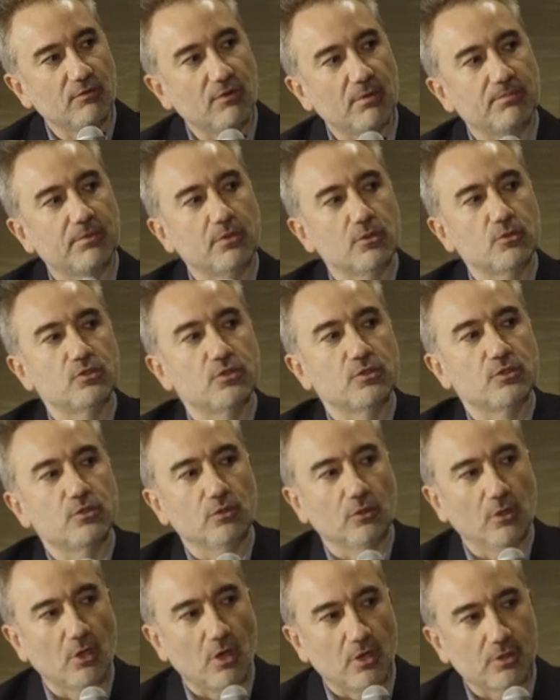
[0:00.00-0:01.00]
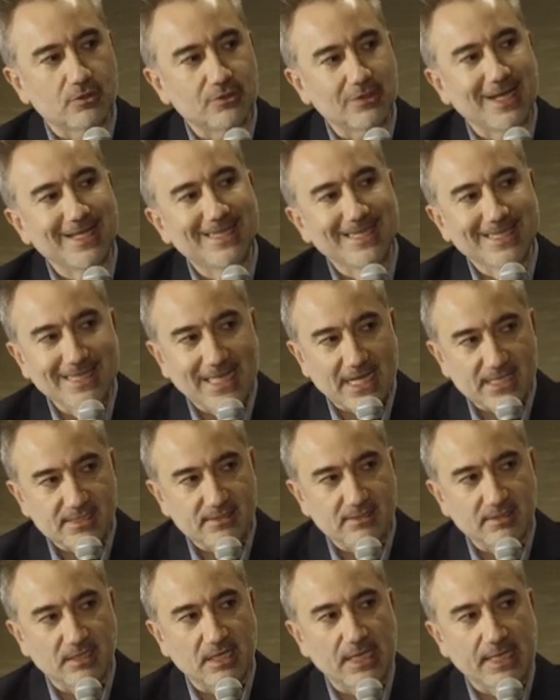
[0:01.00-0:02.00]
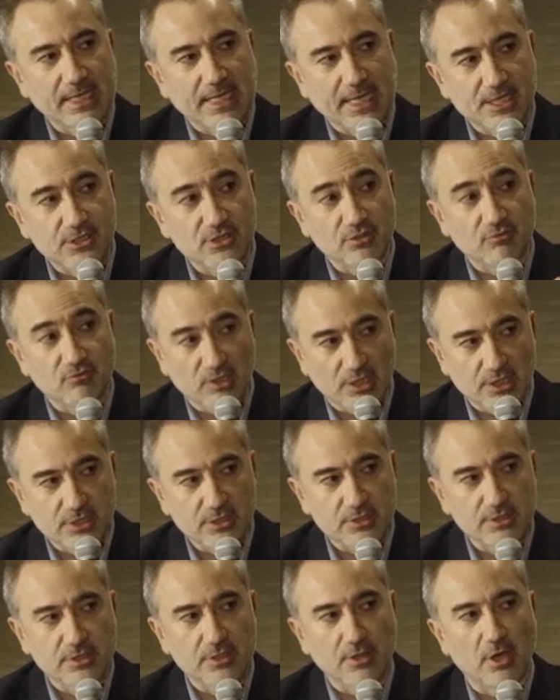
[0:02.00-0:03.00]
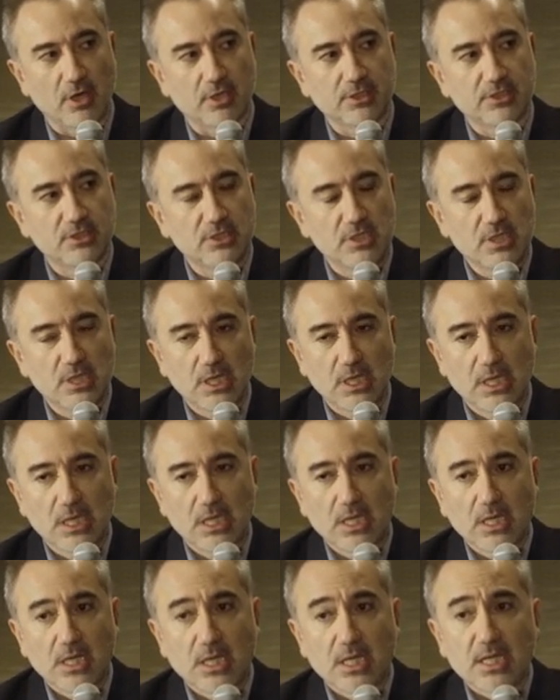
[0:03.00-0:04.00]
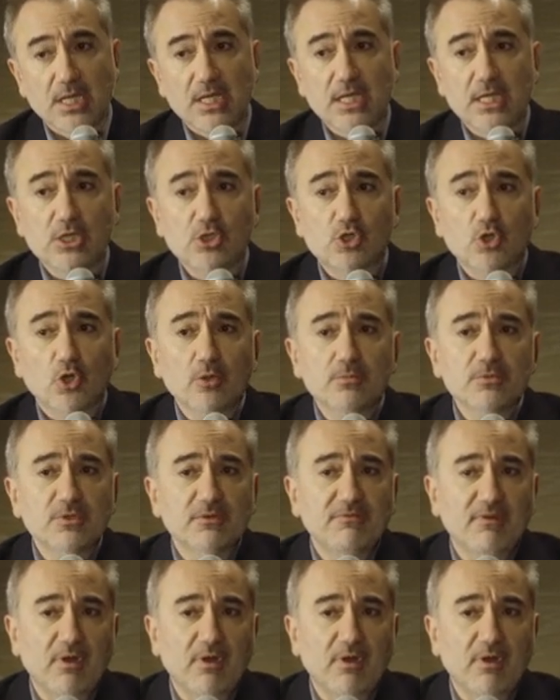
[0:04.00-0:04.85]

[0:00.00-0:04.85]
new approaches to law. So I think that's the cutting edge in religious thought. In terms